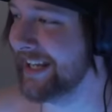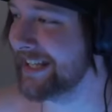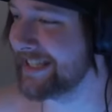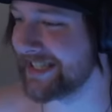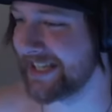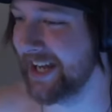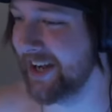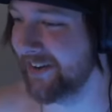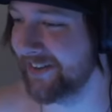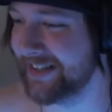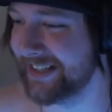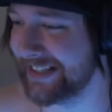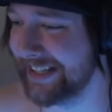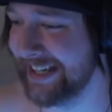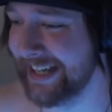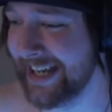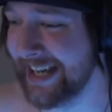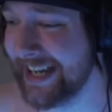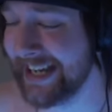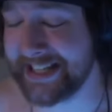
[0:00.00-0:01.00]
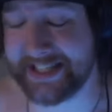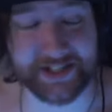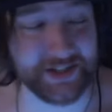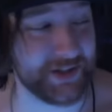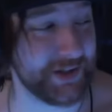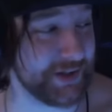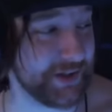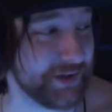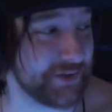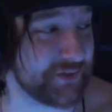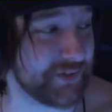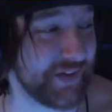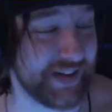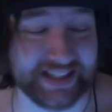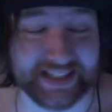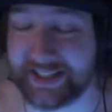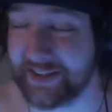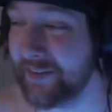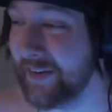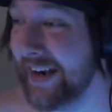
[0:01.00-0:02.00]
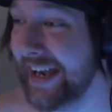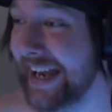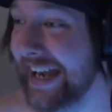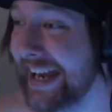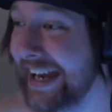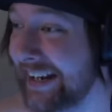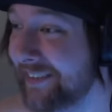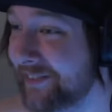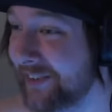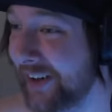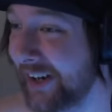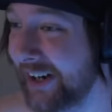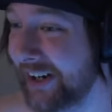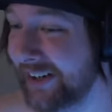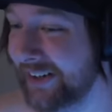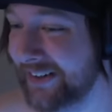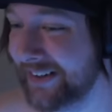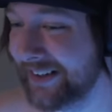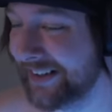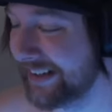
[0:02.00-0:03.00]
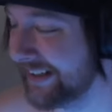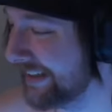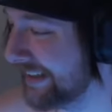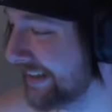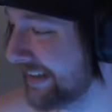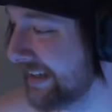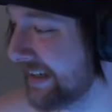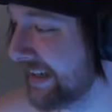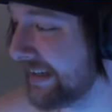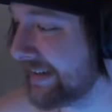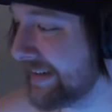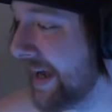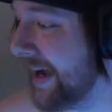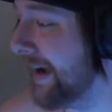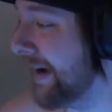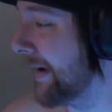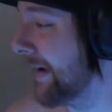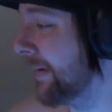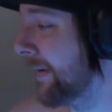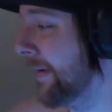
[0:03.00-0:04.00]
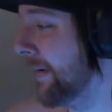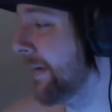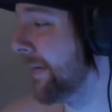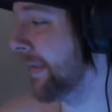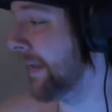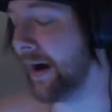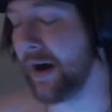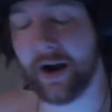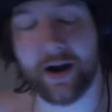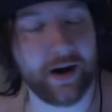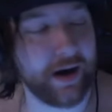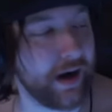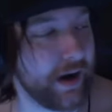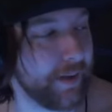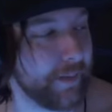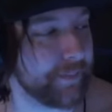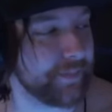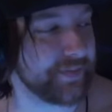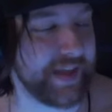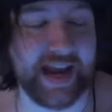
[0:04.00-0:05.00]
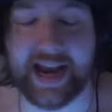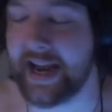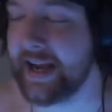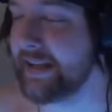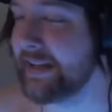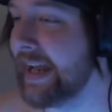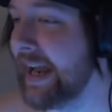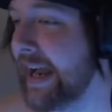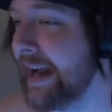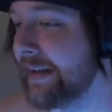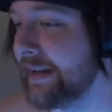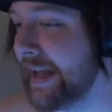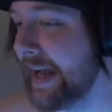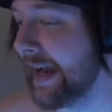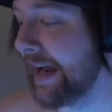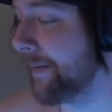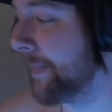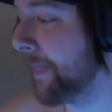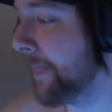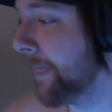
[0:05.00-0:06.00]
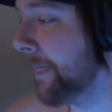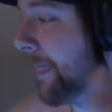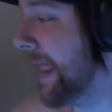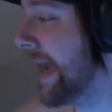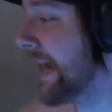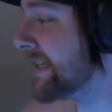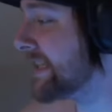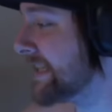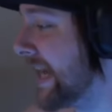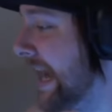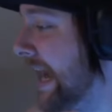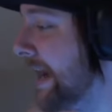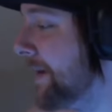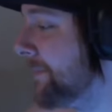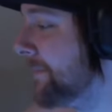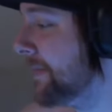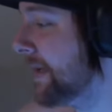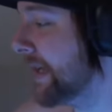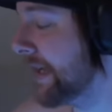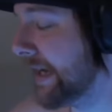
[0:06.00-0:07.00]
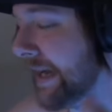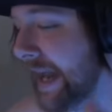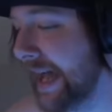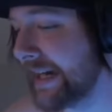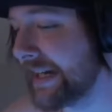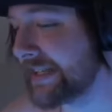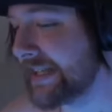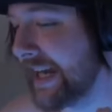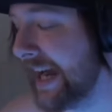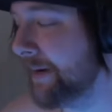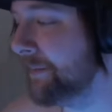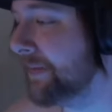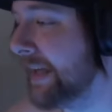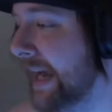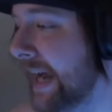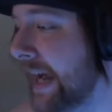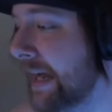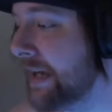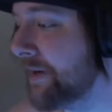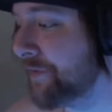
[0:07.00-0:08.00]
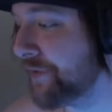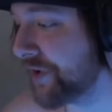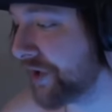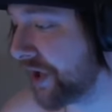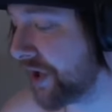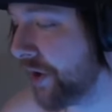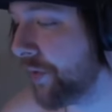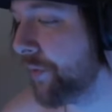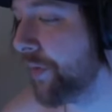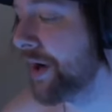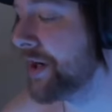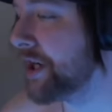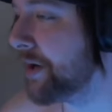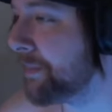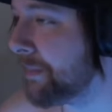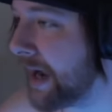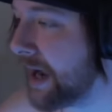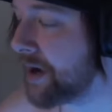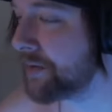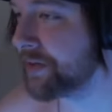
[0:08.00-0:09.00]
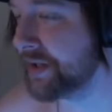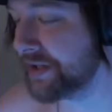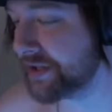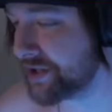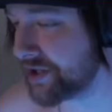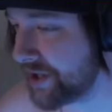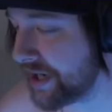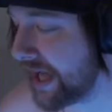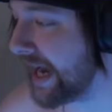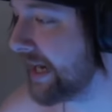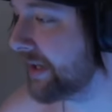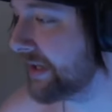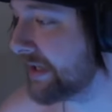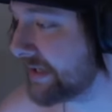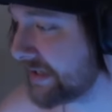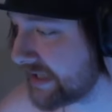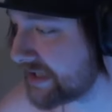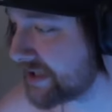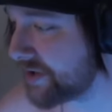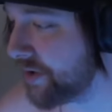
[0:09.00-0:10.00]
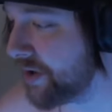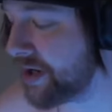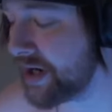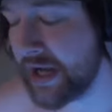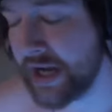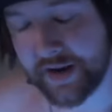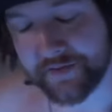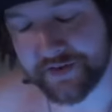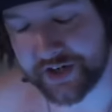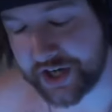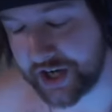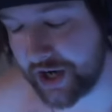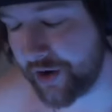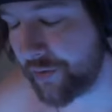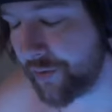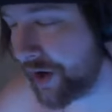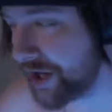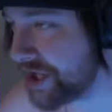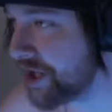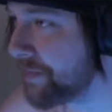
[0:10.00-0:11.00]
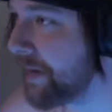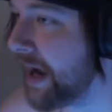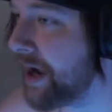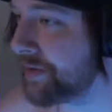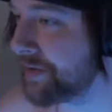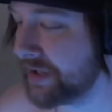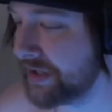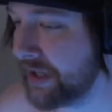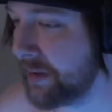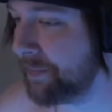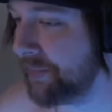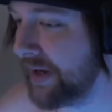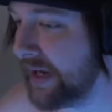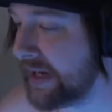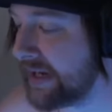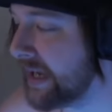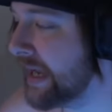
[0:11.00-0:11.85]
no, I don't have to. Dude, you fucking no, ran, bro. Doug, or, or Dan, Dan, Dan. No, next asshole. time, next time, Dan, if you're gonna run your mouth in Turd Island Discord, if you're gonna run your mouth in the pit,